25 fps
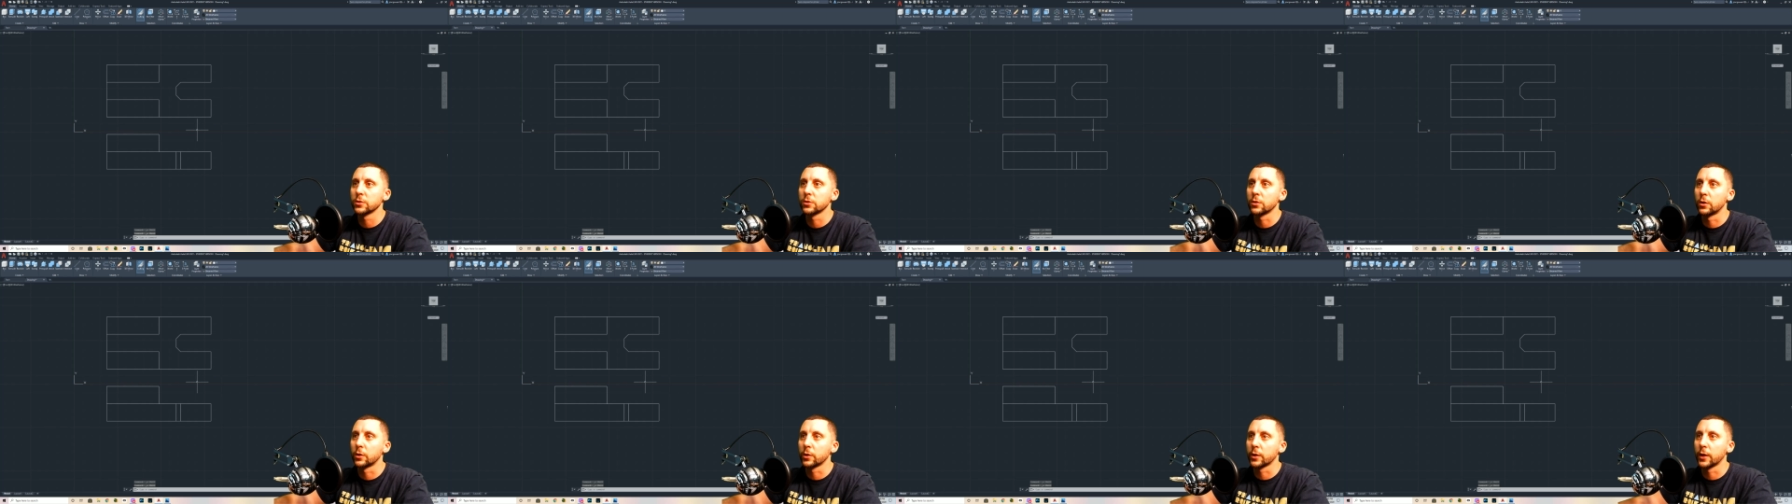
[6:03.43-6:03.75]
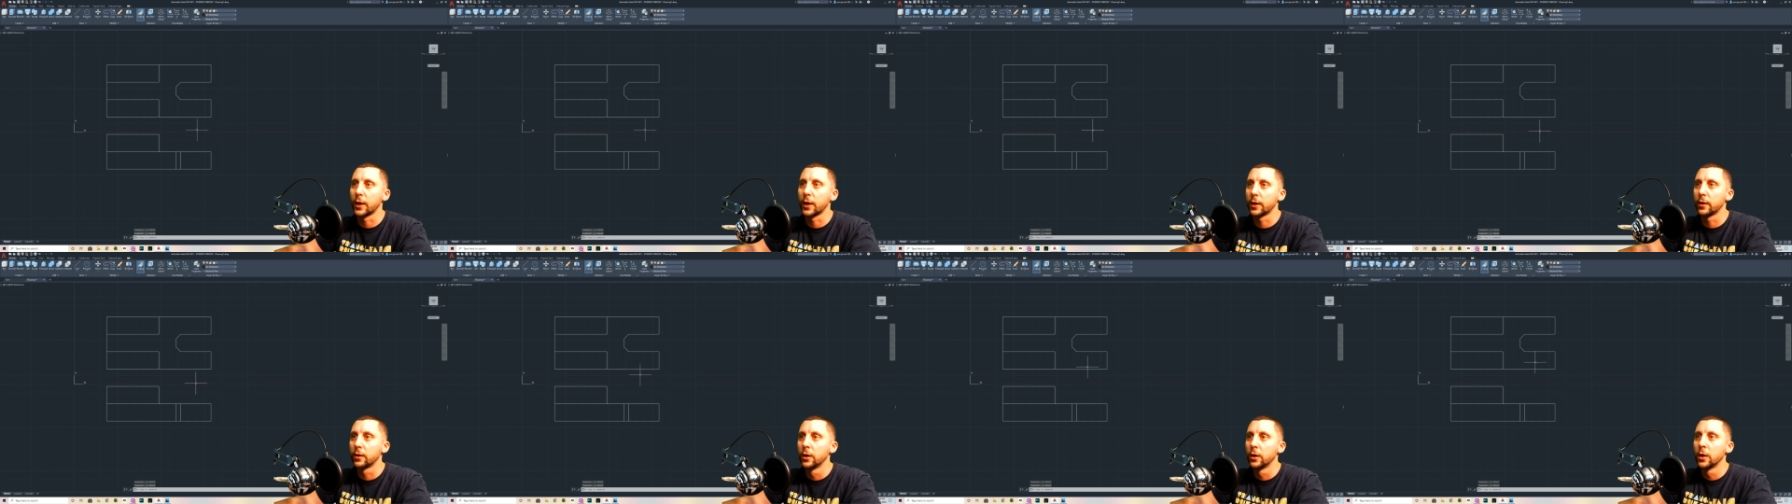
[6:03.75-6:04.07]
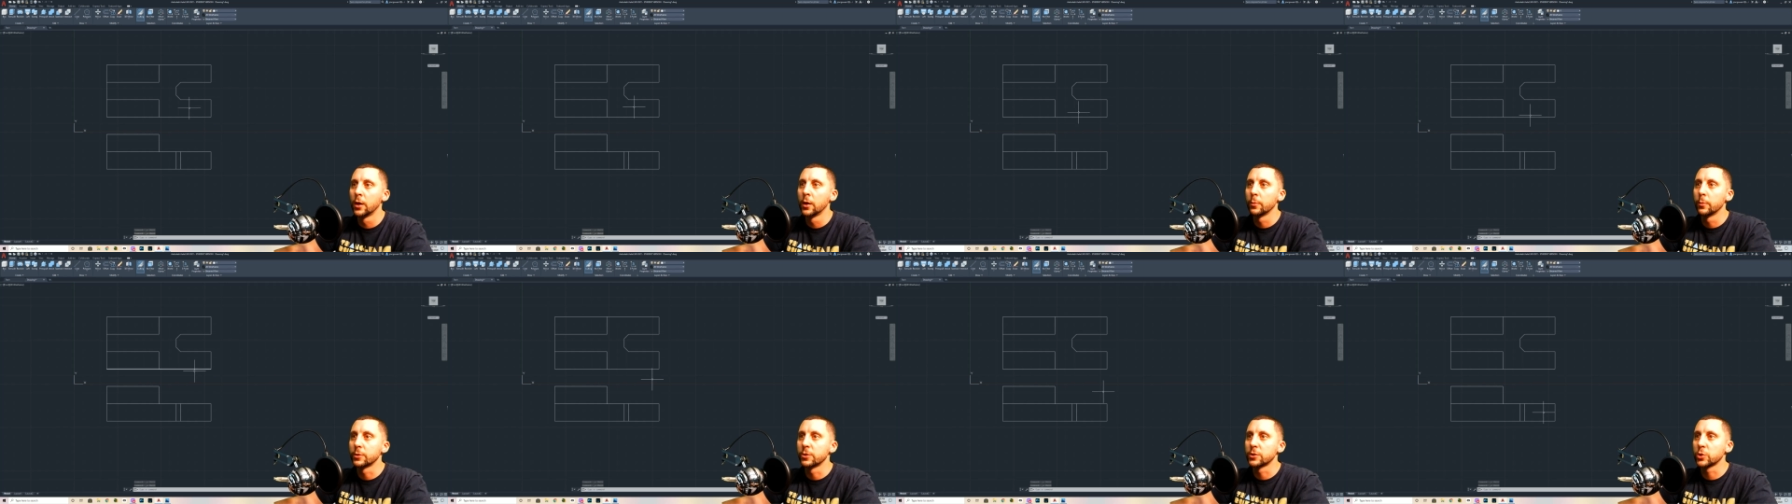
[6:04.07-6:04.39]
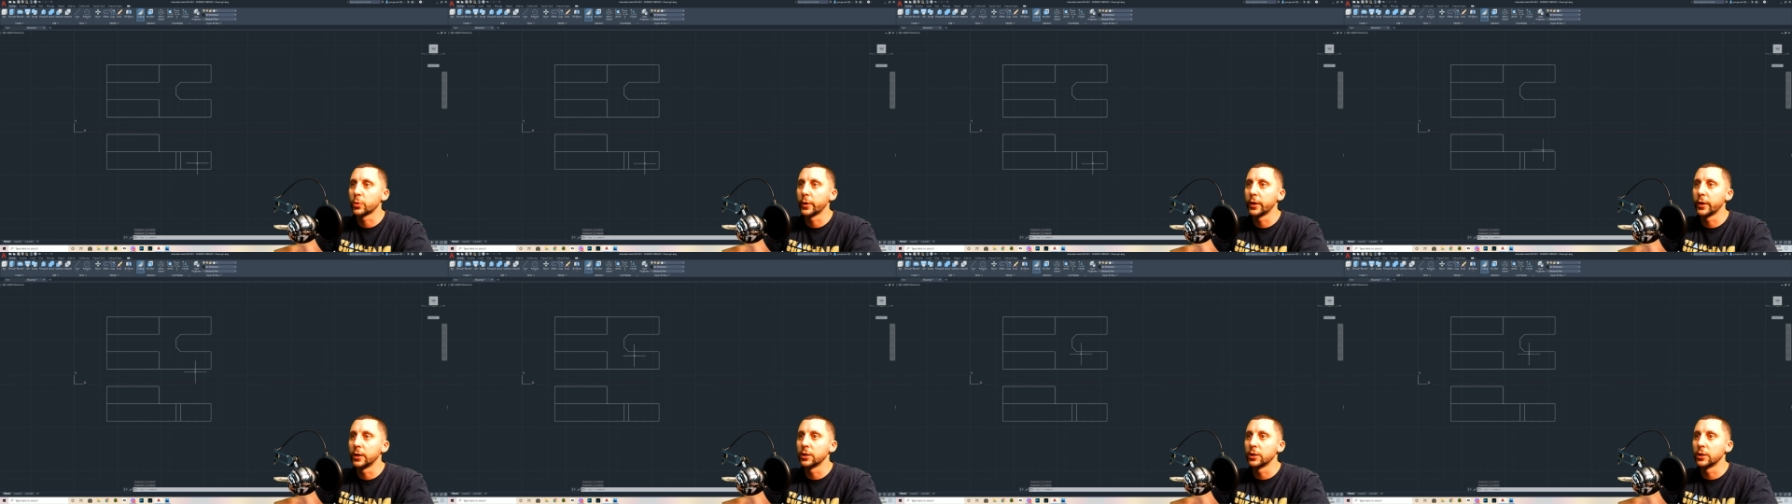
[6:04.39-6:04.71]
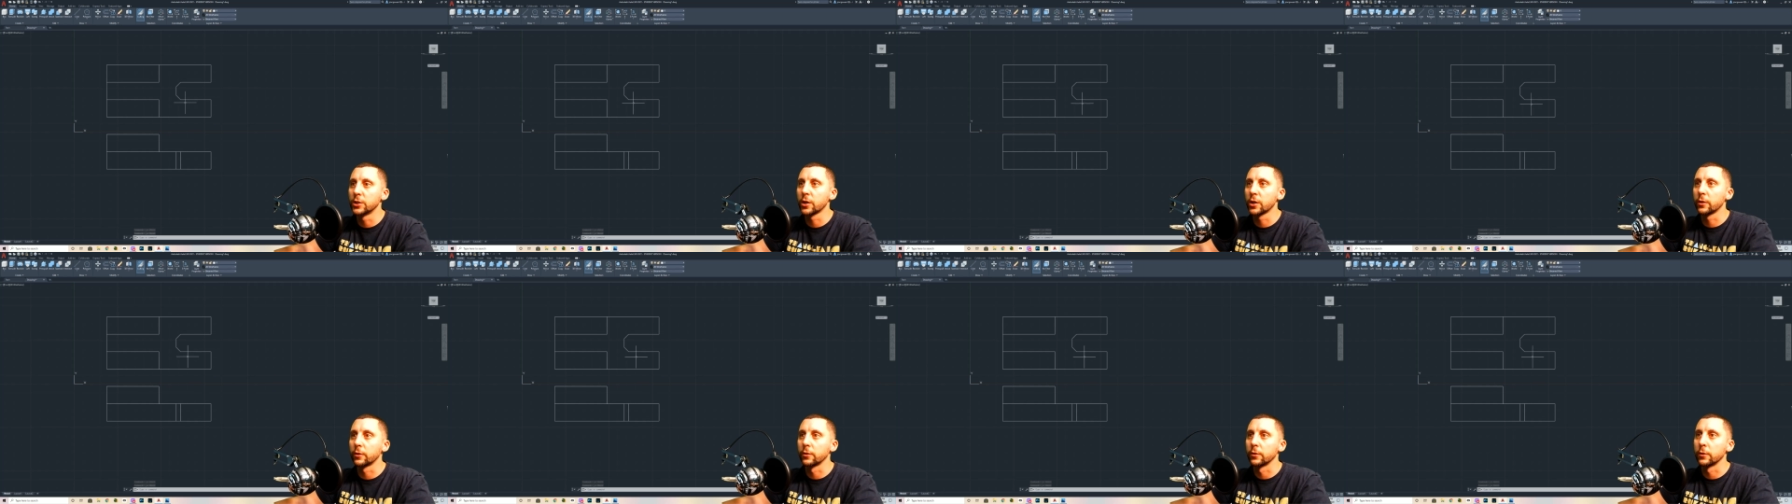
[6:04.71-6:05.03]
okay, between each
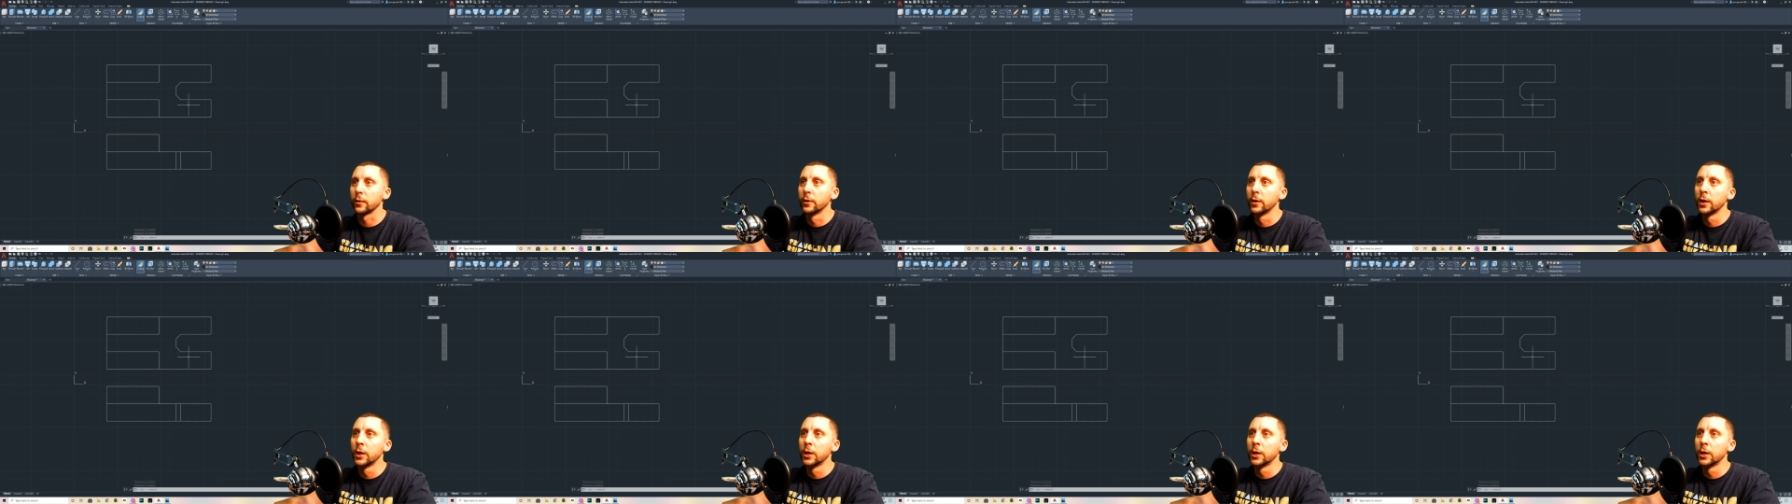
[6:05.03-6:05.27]
other.